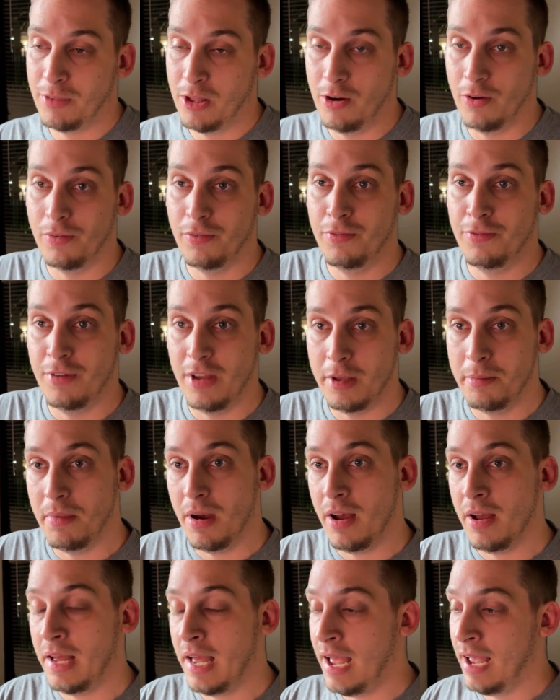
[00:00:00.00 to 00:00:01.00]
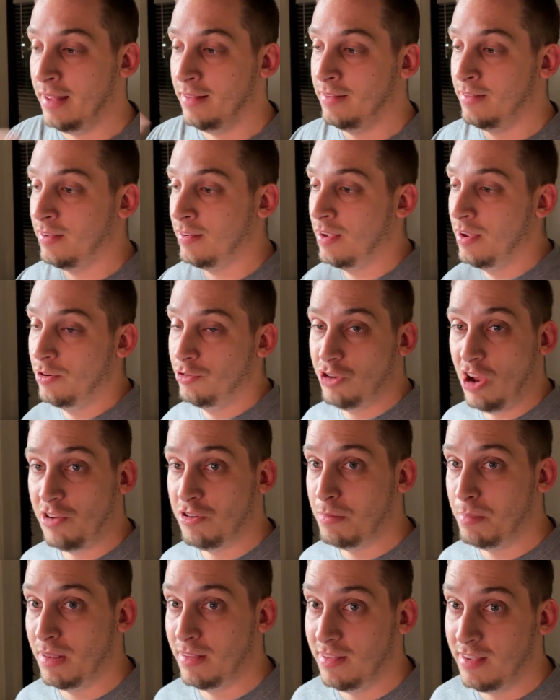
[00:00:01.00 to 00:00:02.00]
you know, Figma and
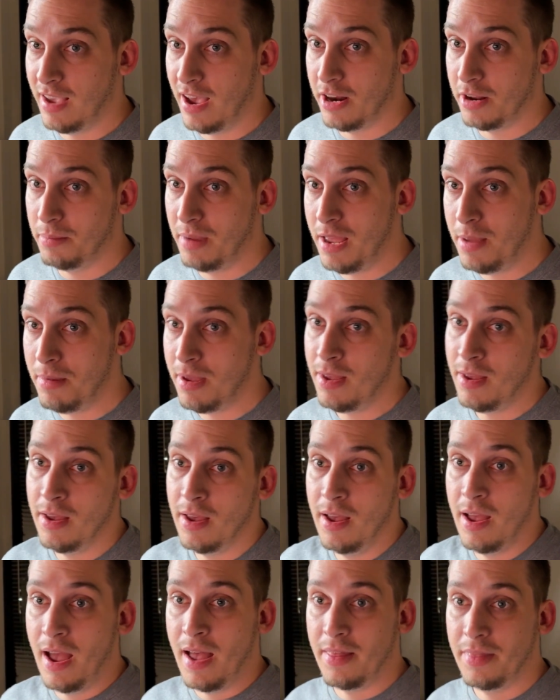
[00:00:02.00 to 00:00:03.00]
ChatGPT had a baby,